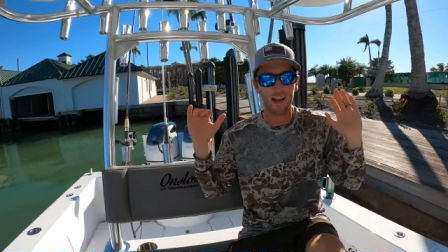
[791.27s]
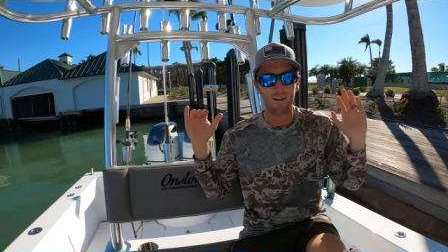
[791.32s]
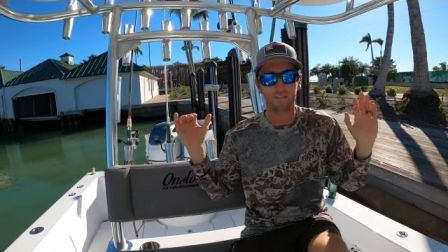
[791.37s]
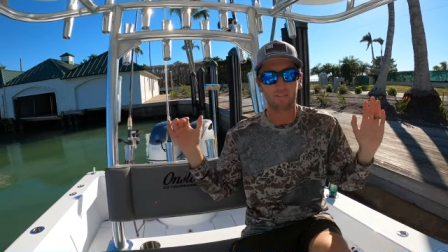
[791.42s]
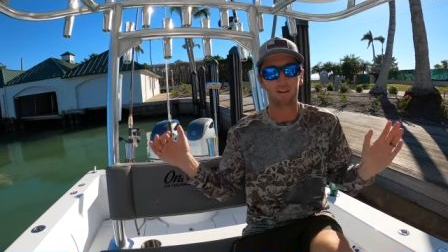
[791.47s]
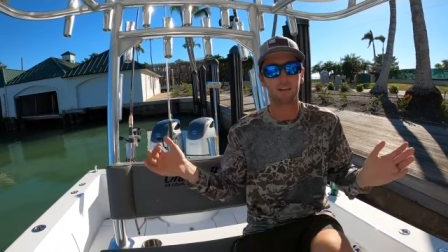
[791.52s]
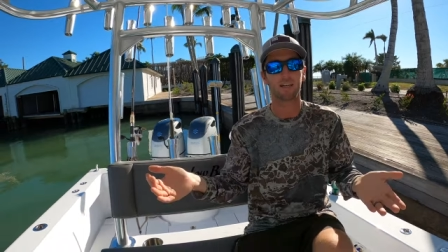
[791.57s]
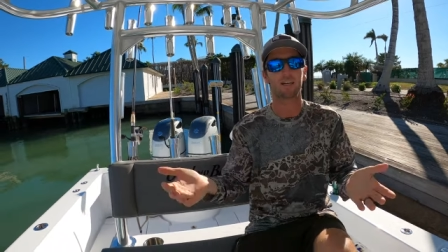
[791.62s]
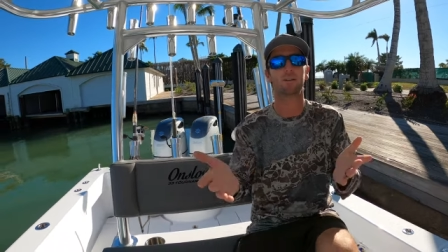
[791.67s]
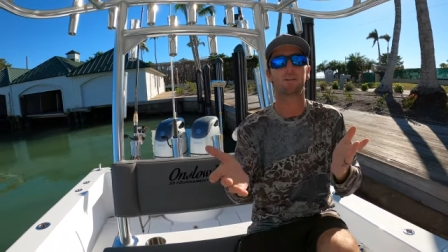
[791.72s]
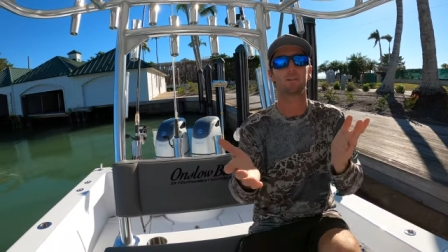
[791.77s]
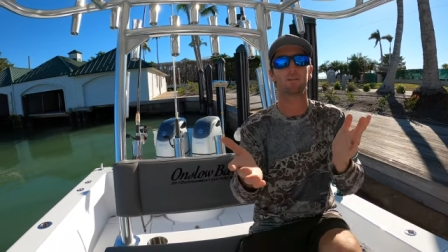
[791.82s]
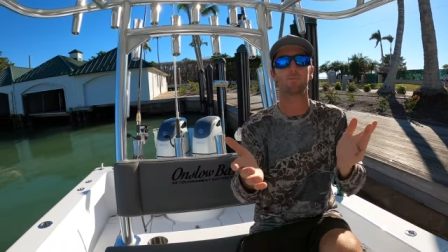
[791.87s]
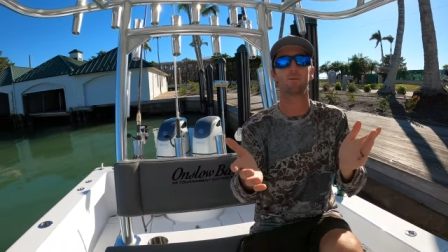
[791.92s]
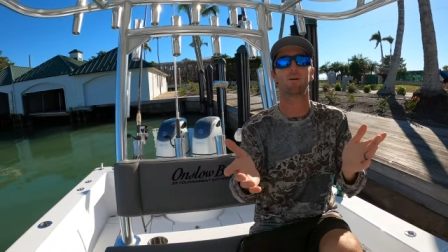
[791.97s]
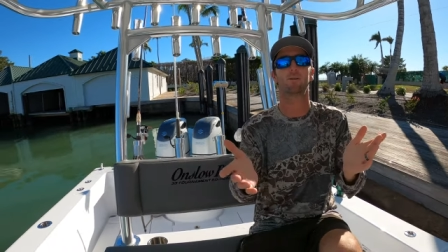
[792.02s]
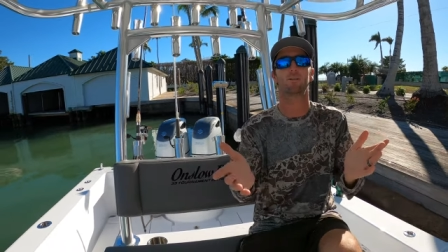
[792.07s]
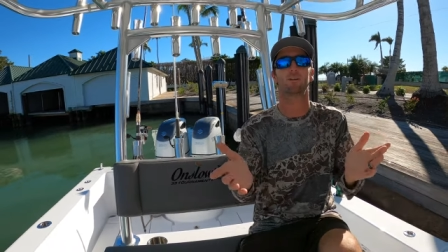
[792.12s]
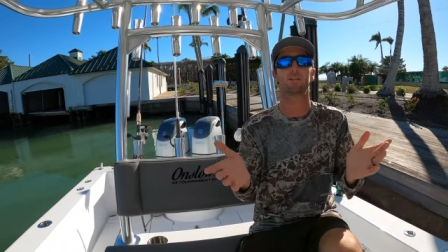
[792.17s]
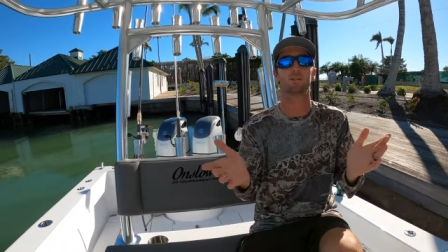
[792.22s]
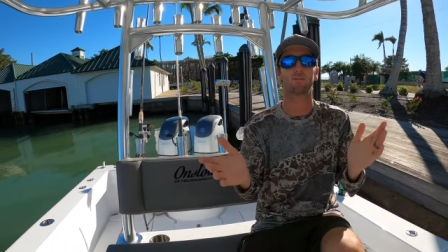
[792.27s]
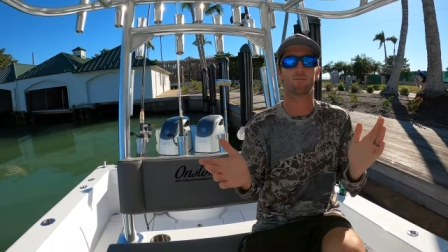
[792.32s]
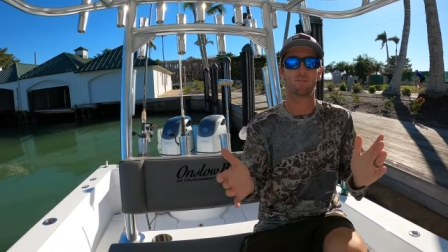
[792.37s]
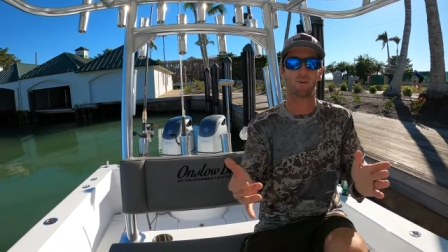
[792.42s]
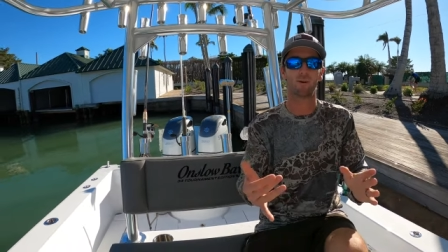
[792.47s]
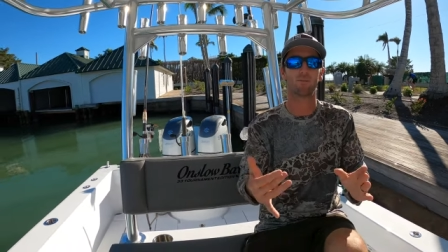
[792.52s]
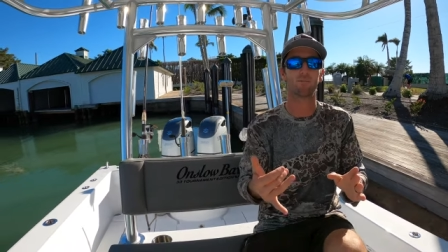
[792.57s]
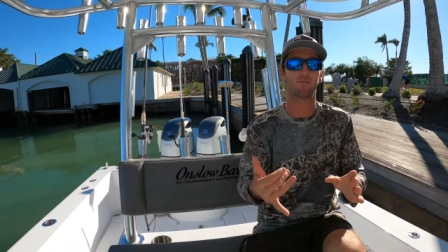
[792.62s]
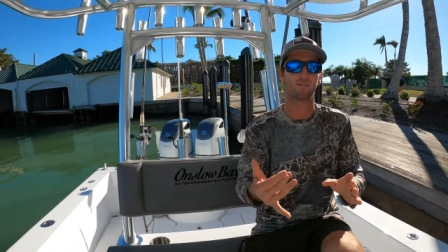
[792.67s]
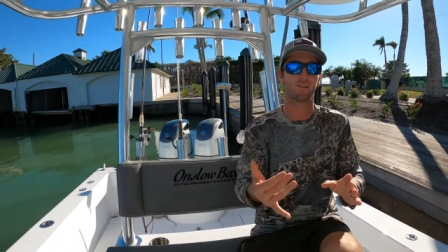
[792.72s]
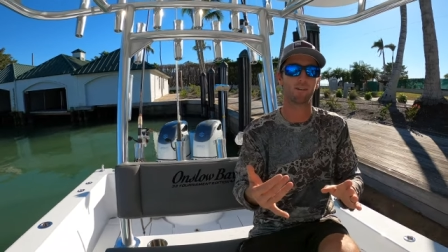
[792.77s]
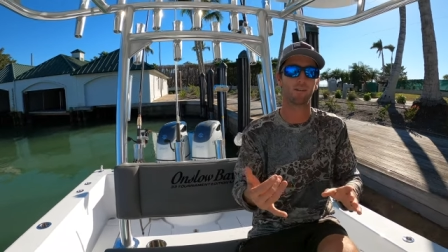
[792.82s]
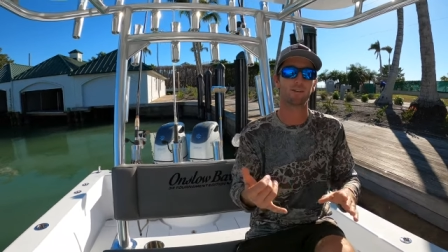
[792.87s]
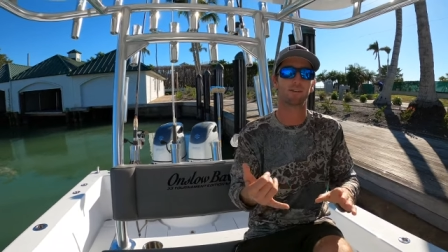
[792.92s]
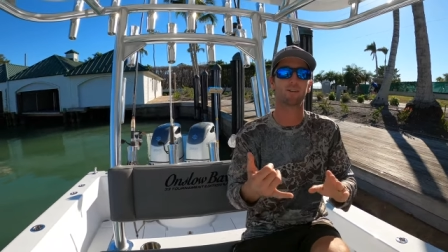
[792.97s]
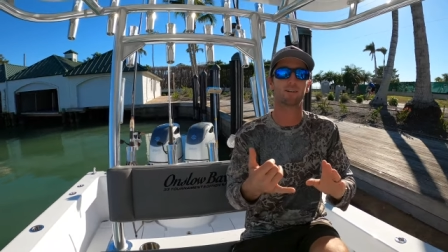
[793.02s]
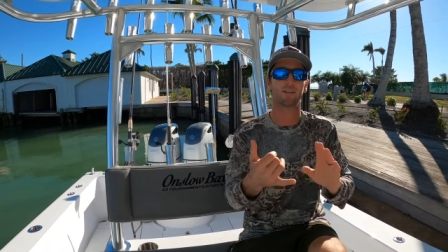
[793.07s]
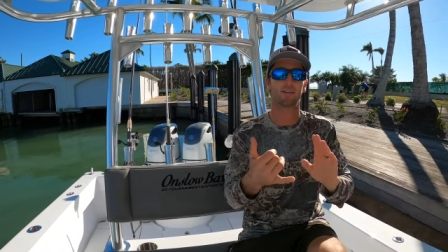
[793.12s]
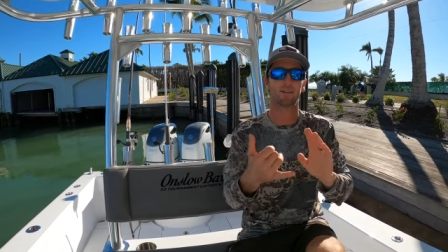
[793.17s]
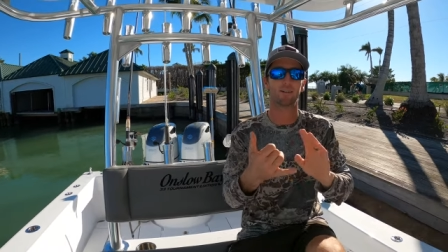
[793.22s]
Every inch of the boat is foam
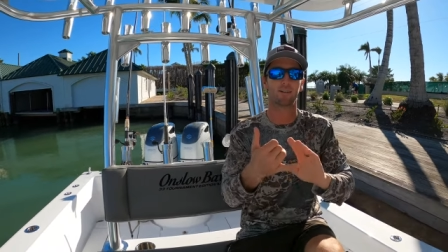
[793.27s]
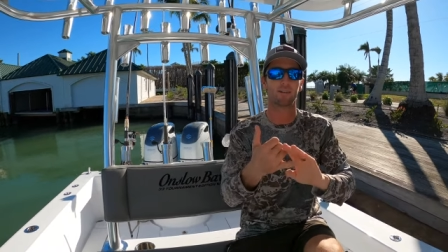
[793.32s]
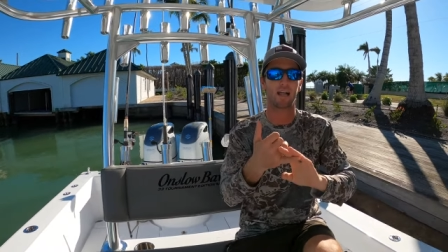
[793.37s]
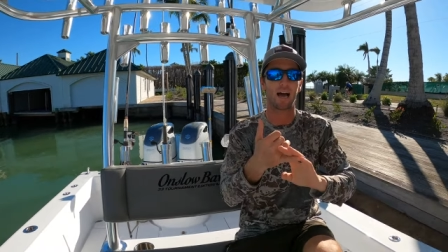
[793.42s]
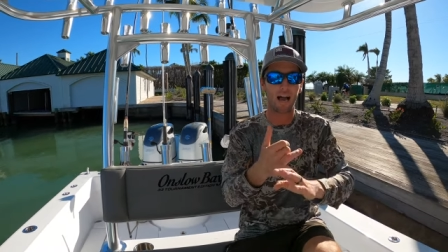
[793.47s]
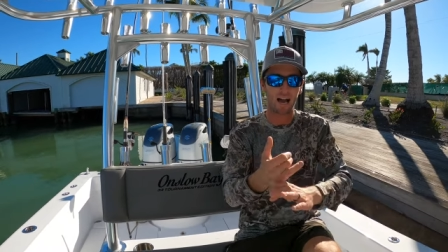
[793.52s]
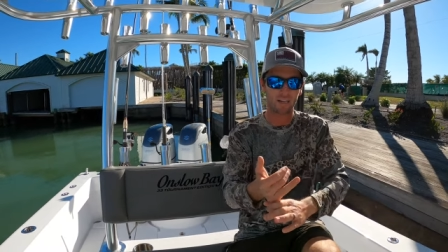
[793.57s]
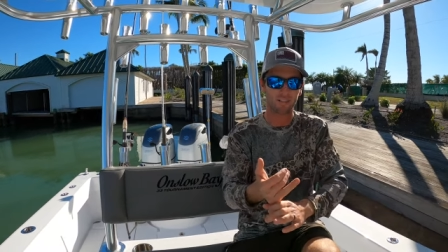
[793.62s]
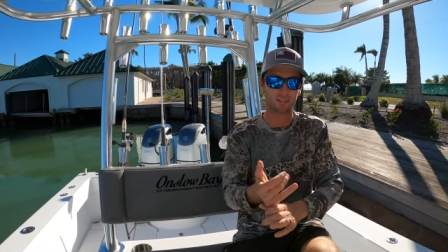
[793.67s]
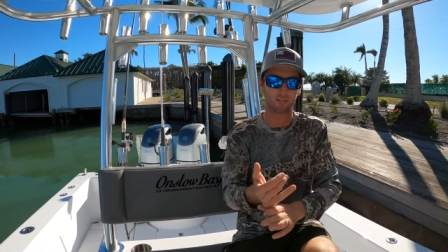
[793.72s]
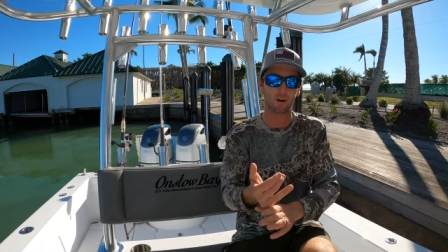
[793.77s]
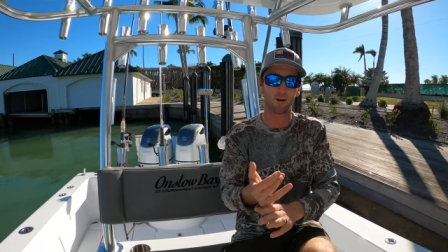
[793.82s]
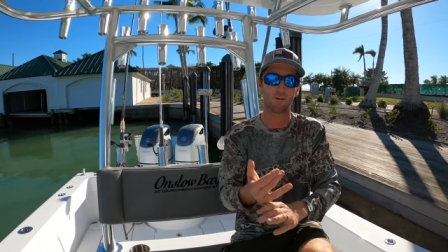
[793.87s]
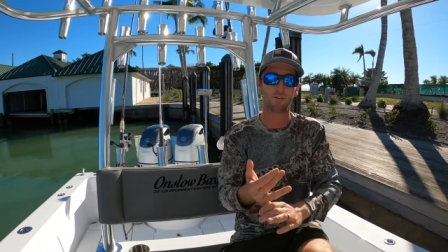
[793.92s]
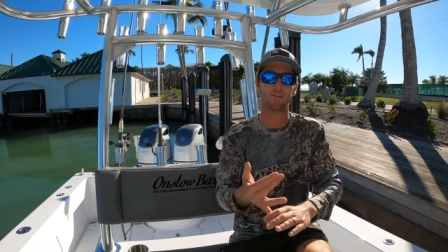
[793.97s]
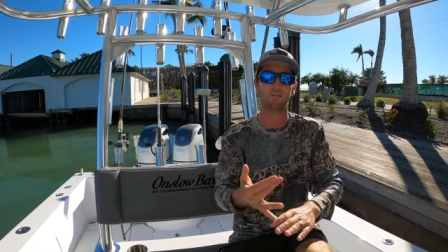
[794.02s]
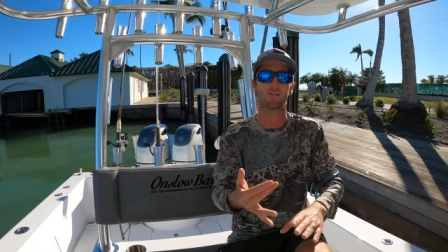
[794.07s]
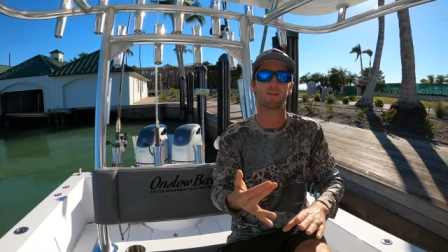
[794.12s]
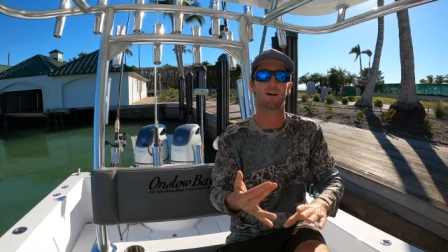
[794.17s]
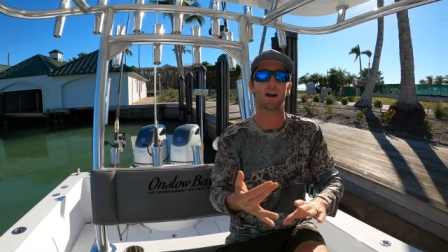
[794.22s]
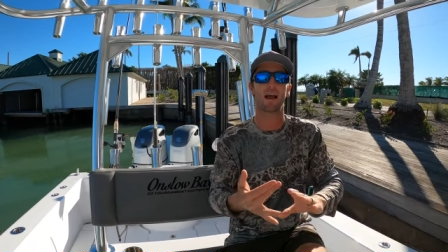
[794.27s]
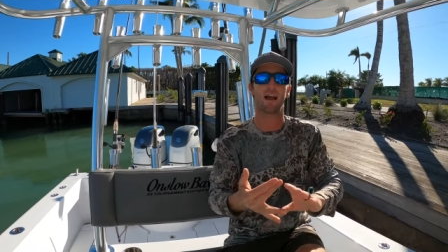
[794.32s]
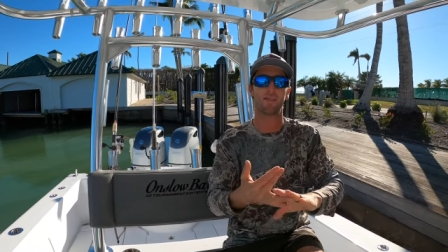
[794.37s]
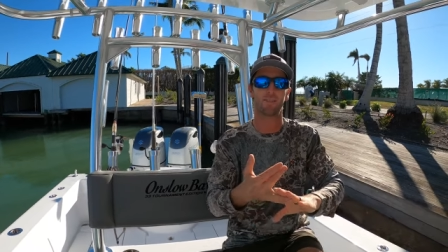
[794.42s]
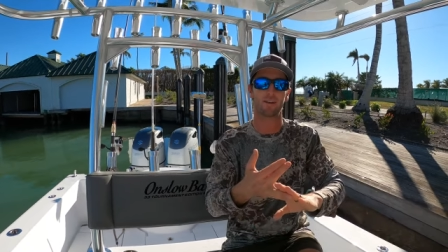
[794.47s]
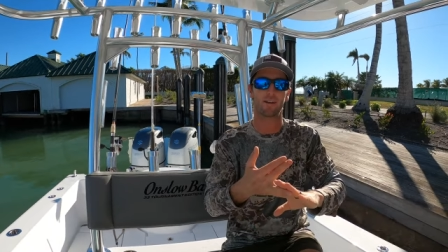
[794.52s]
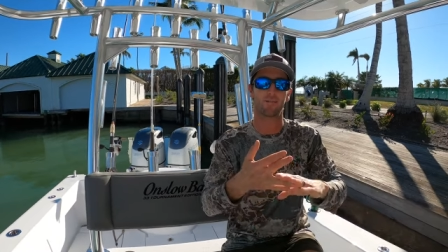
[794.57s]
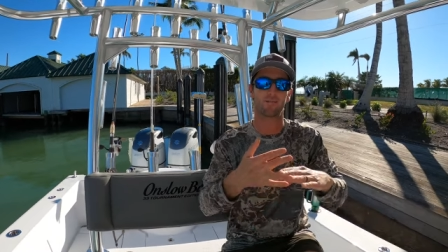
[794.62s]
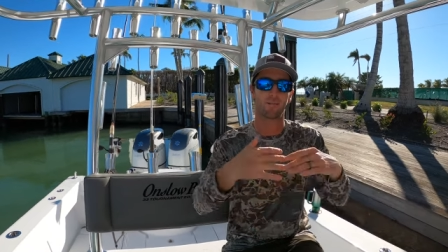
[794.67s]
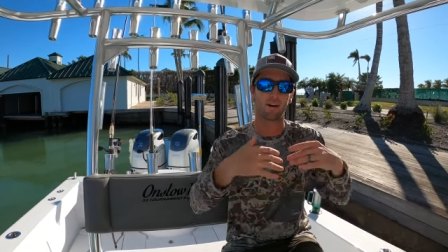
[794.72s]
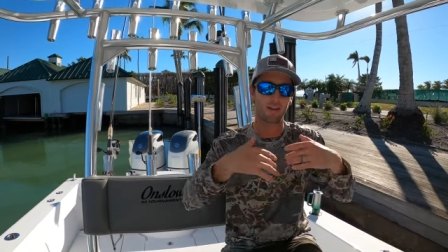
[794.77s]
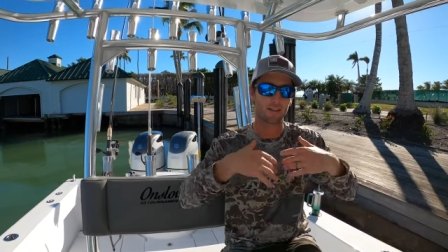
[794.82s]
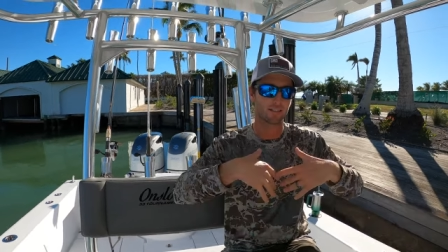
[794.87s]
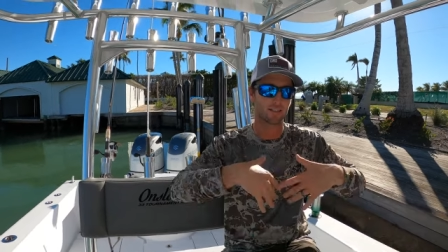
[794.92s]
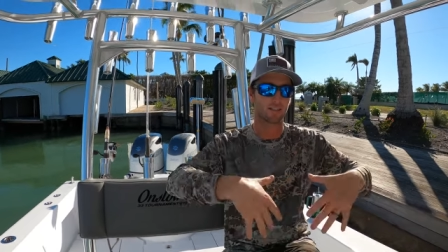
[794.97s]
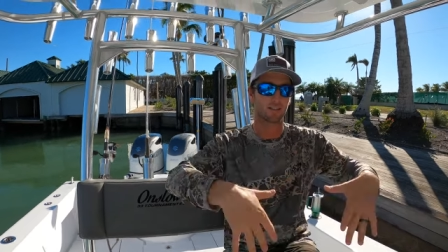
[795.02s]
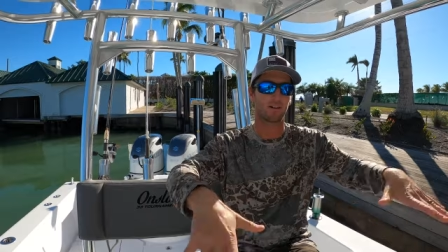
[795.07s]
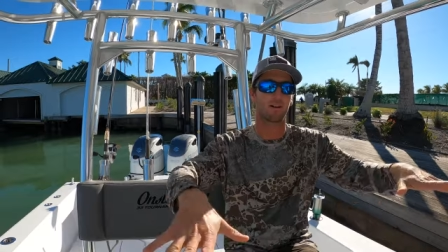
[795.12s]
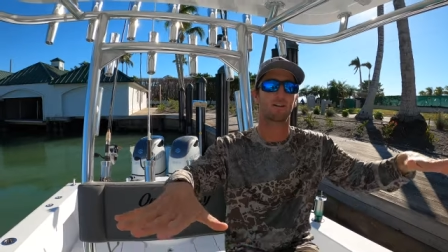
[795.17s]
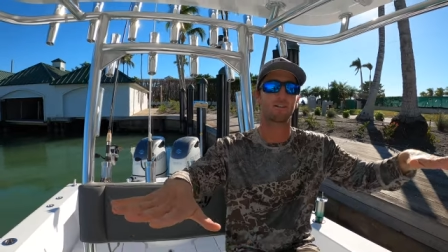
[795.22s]
filled, glassed over, and then
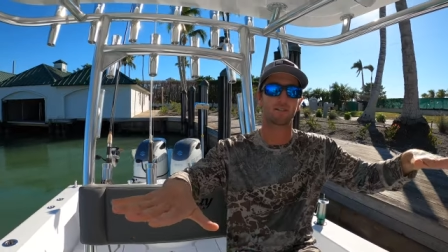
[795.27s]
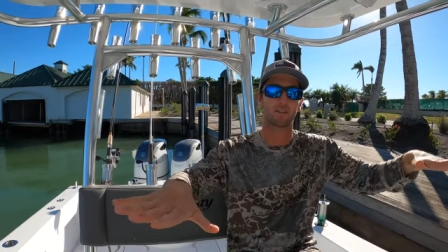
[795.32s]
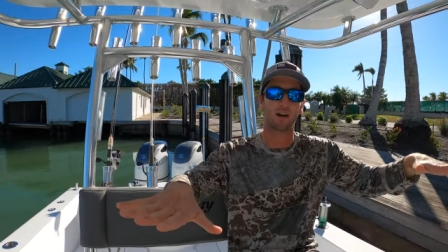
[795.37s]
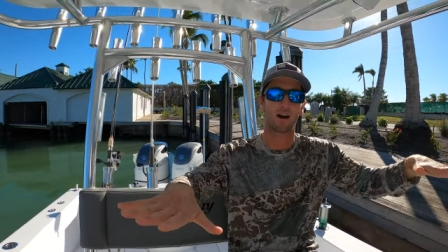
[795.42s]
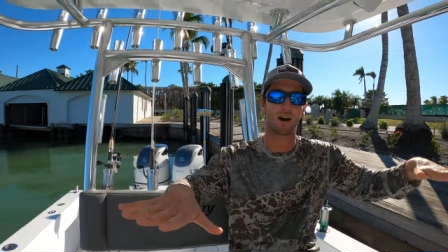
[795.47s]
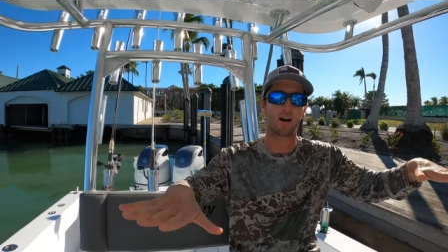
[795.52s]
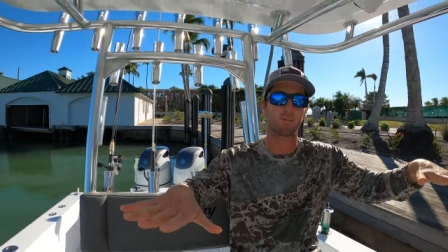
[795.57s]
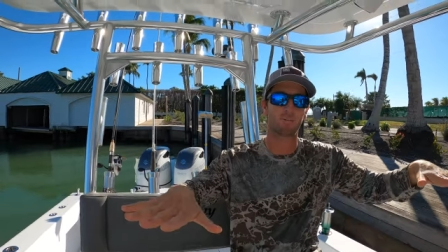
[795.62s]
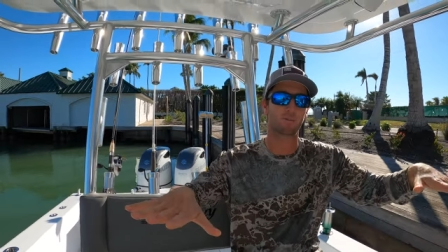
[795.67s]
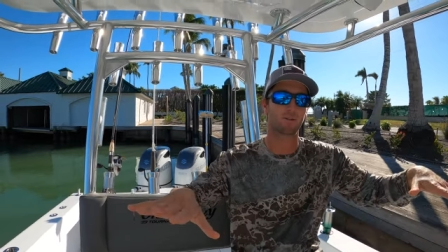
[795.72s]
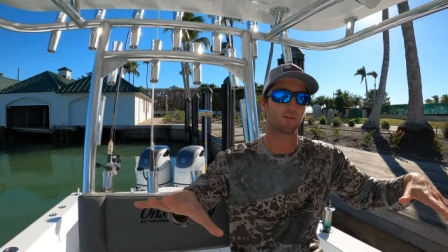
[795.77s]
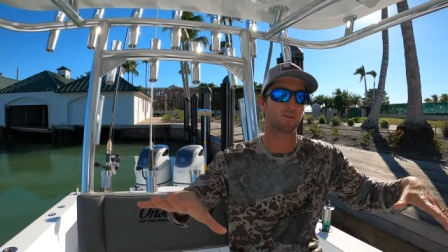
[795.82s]
resined on top.